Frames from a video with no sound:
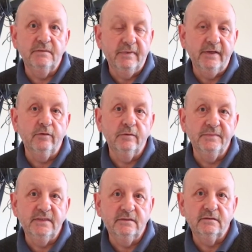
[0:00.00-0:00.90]
by all
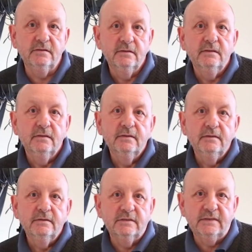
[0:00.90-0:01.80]
means
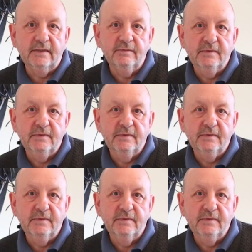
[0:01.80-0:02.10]
stick with